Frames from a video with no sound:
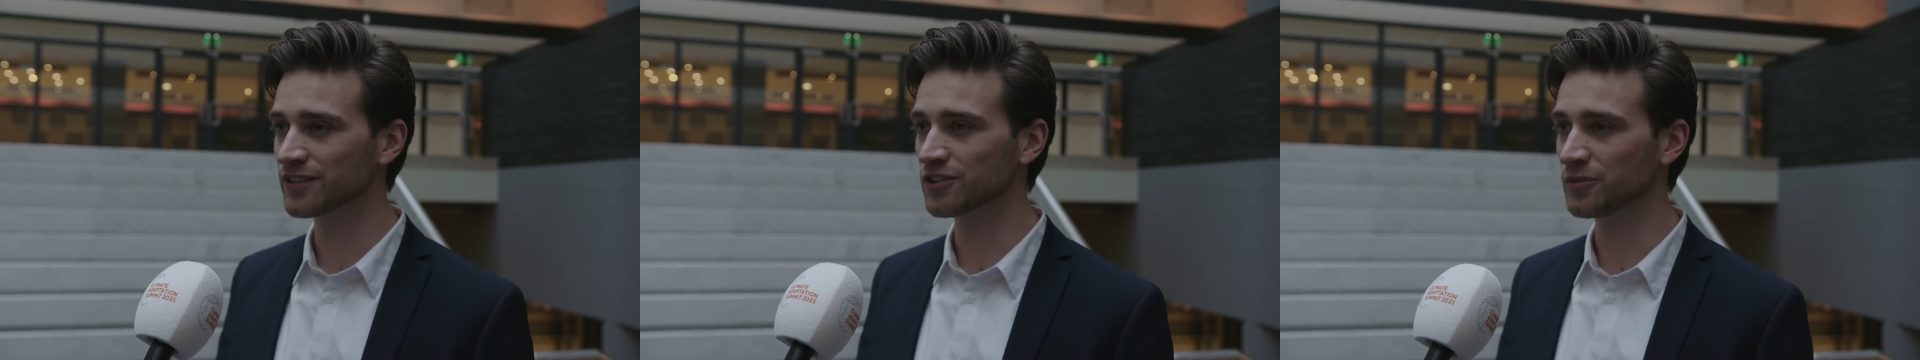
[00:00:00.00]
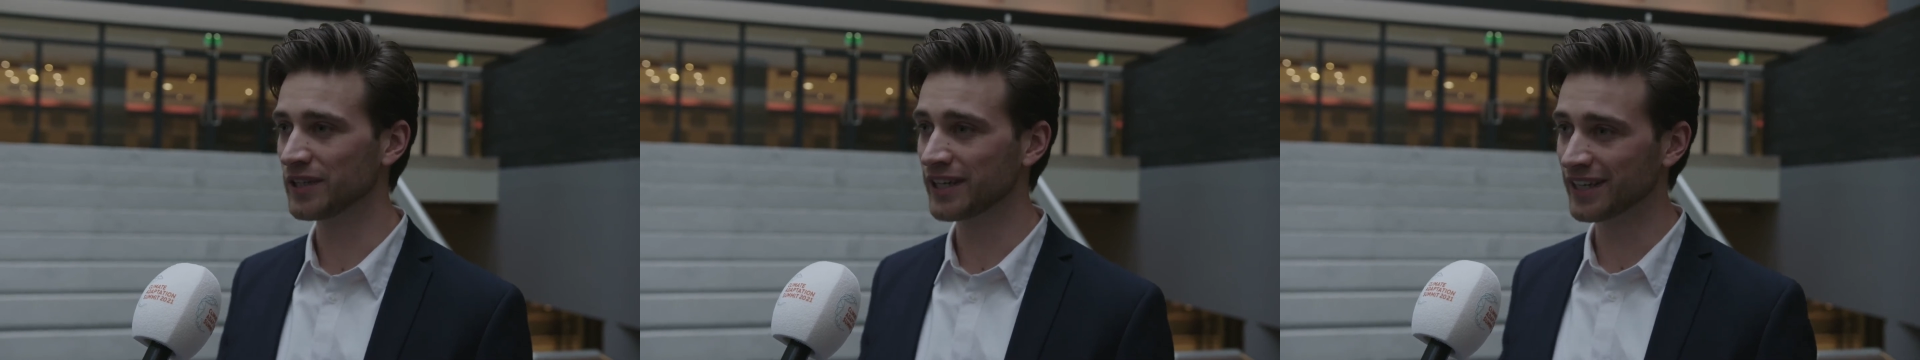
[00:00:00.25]

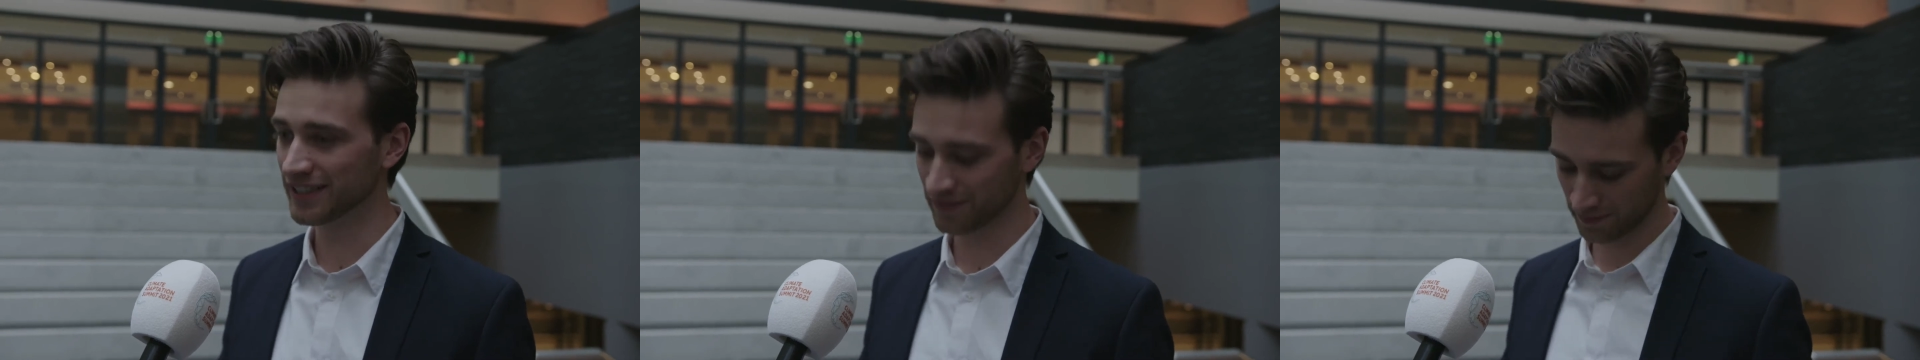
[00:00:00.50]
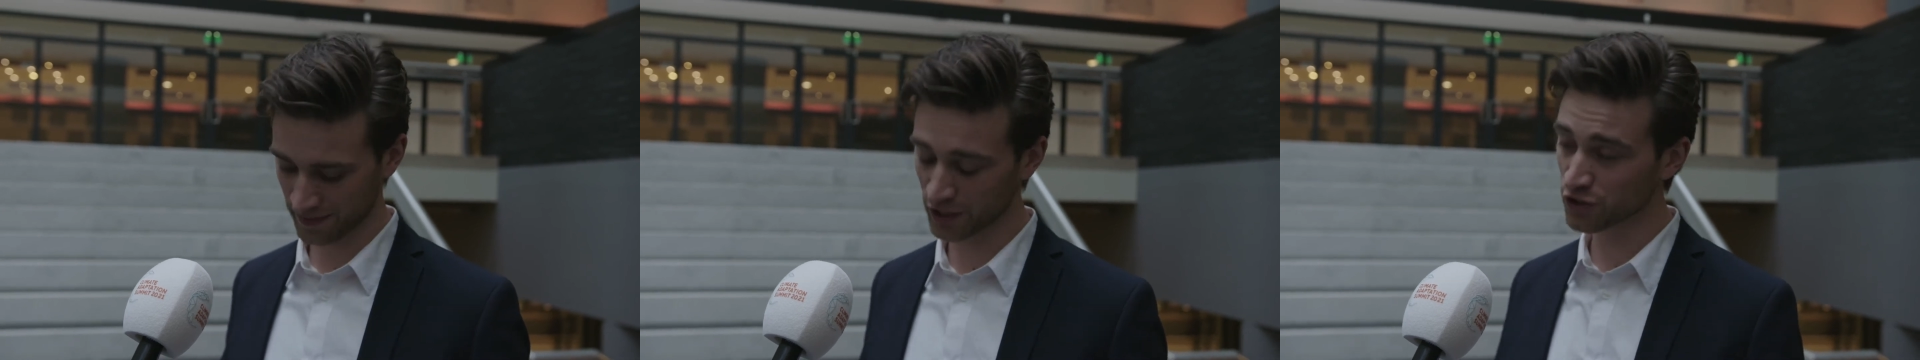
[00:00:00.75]
so we can
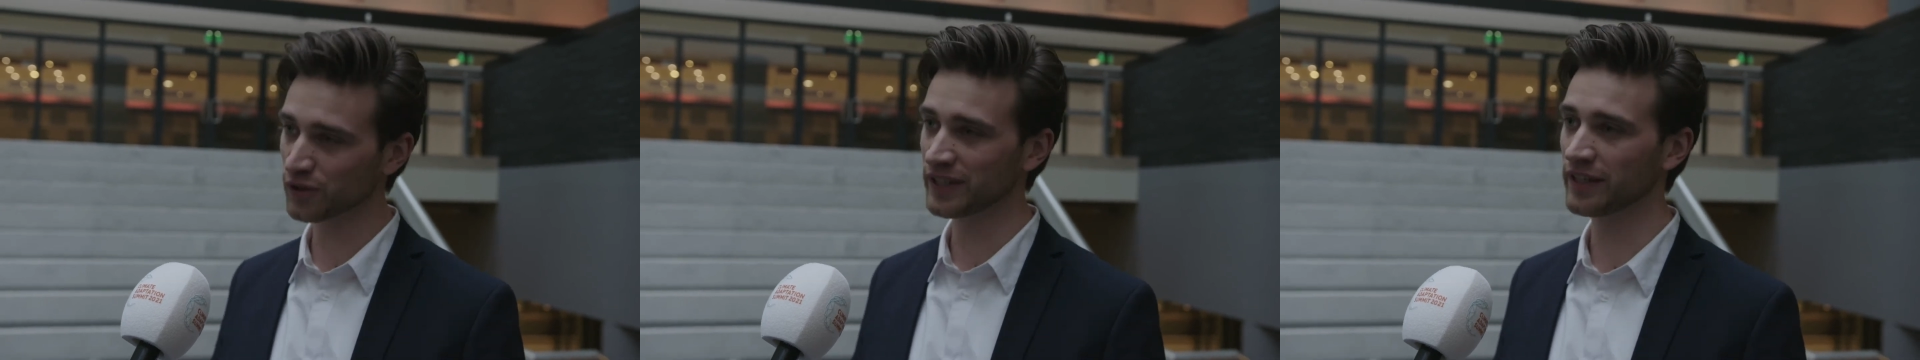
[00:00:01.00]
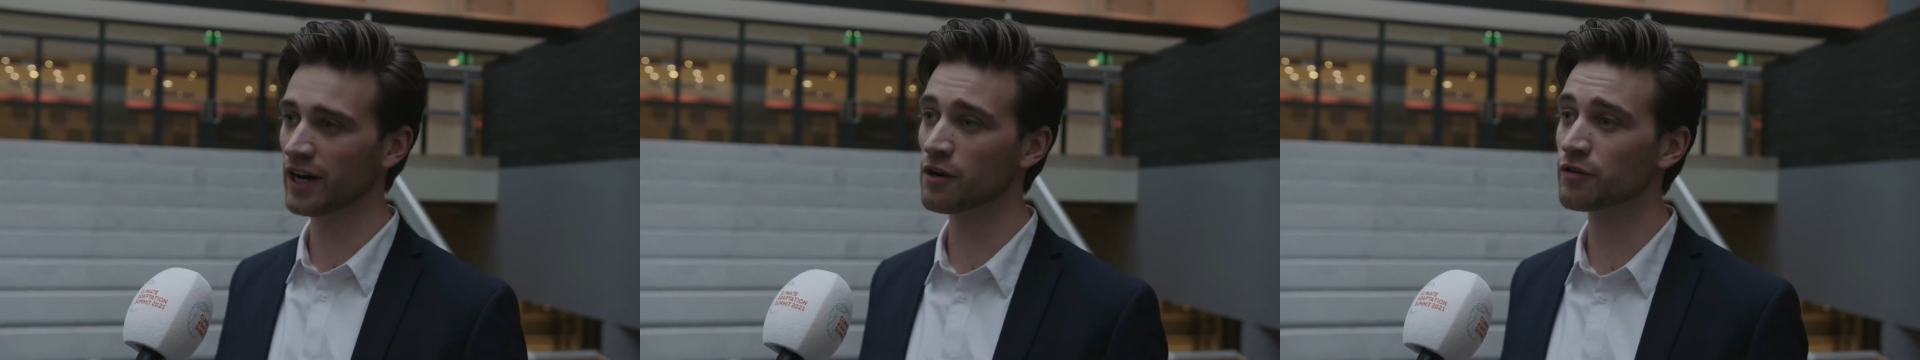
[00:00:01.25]
make sure
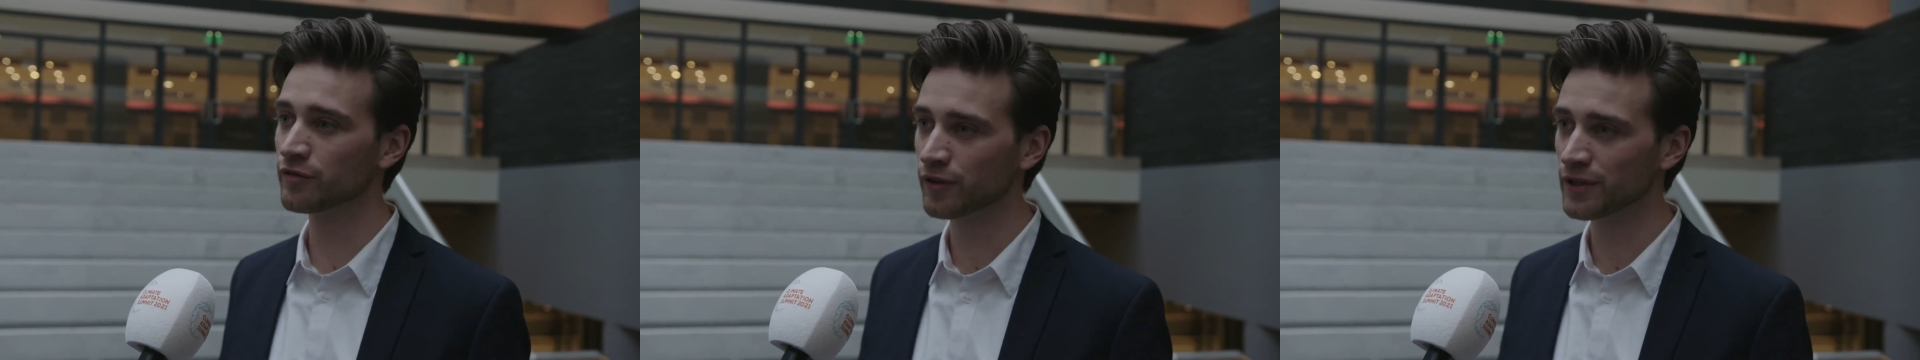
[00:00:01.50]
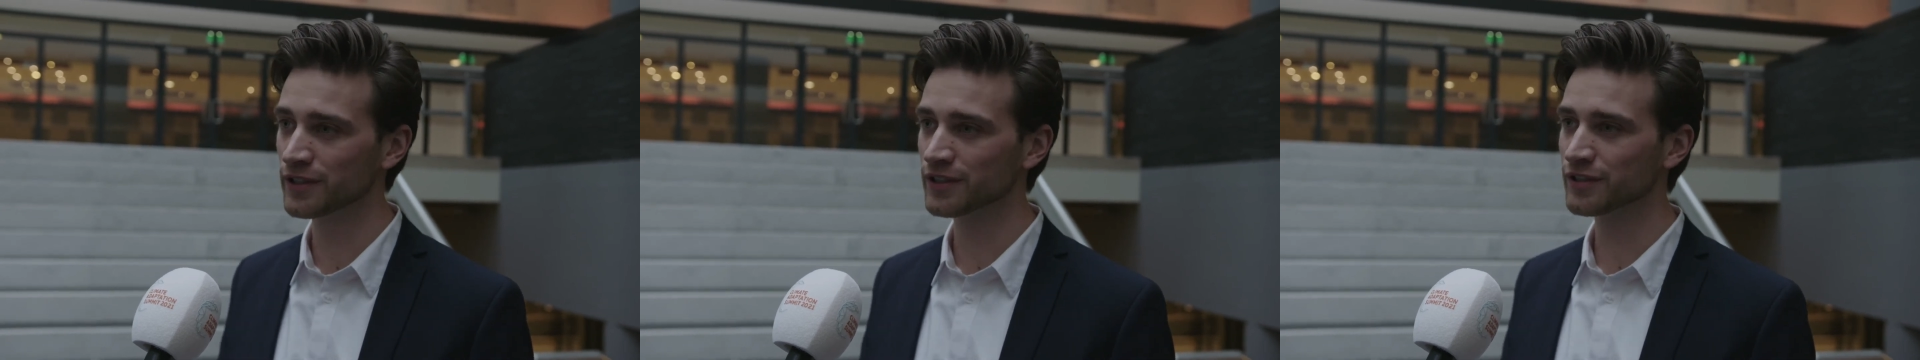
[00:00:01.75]
that our
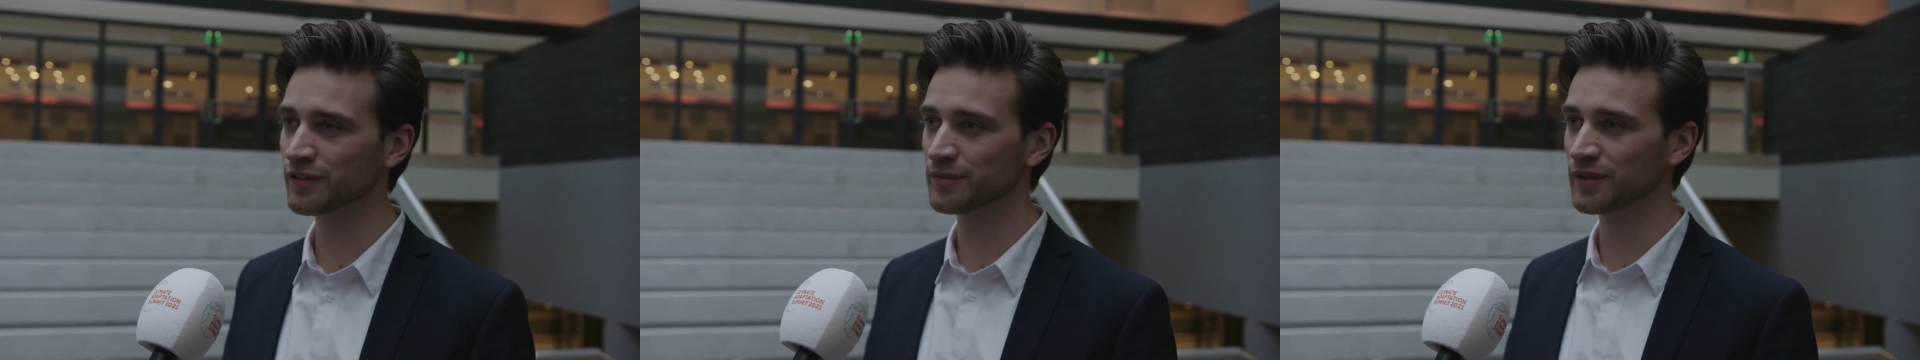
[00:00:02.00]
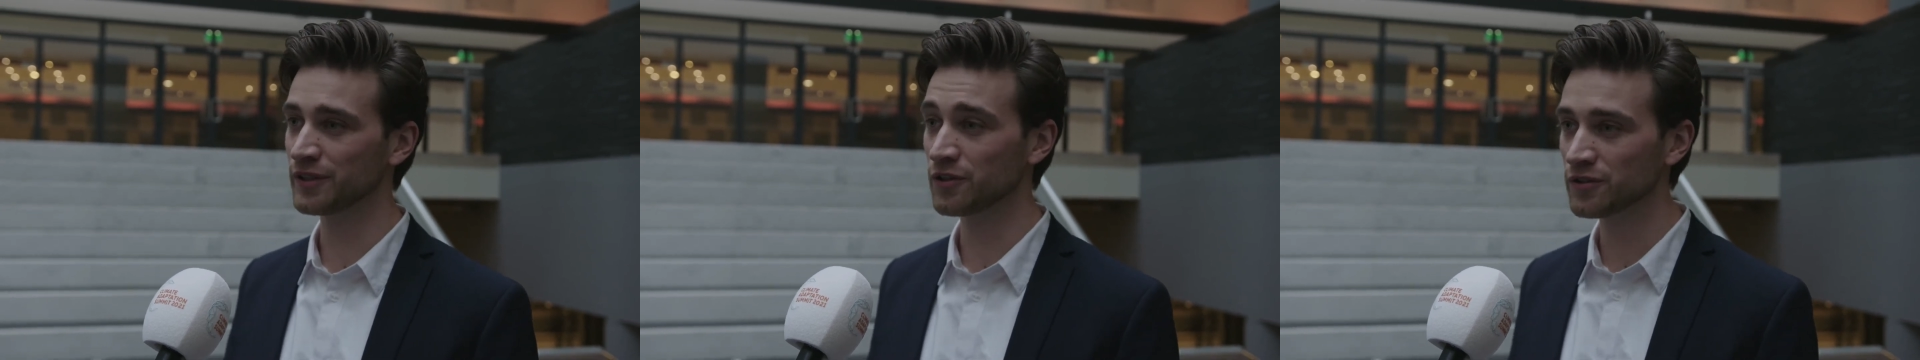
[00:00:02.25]
voices
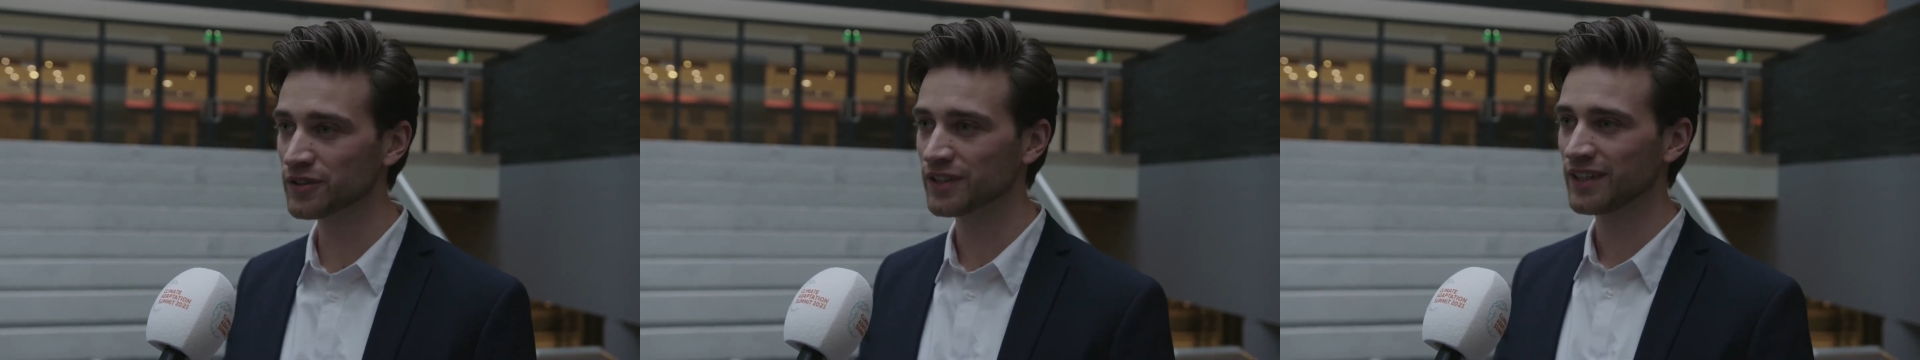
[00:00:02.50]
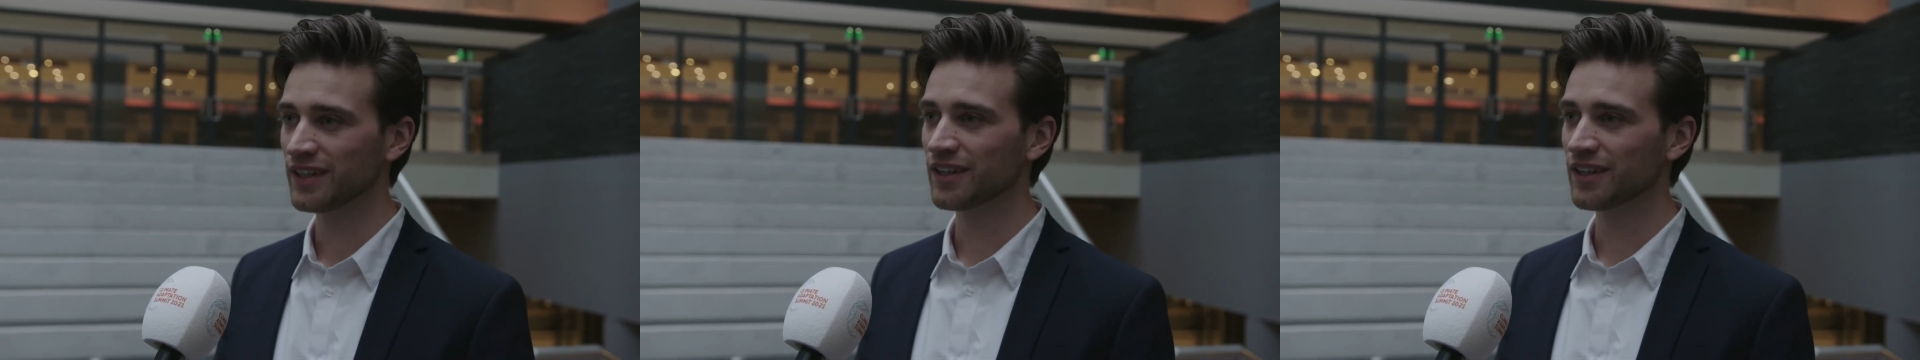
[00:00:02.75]
from the youth